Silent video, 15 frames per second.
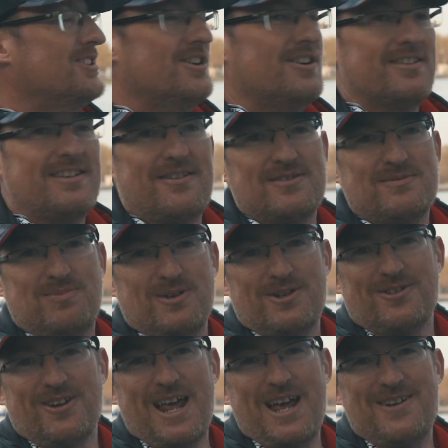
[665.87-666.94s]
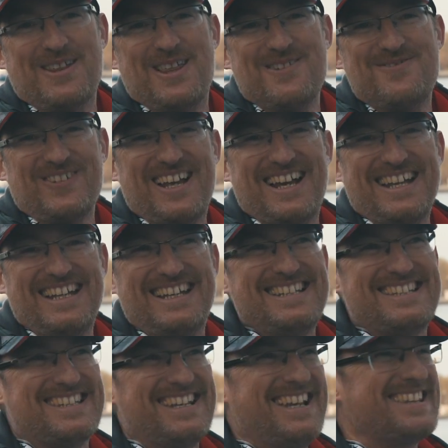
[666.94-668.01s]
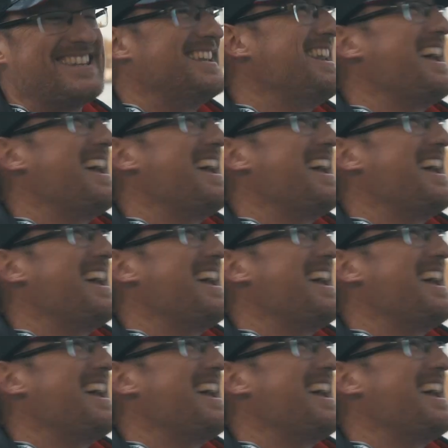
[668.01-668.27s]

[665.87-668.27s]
cut, there was blood all over the place. The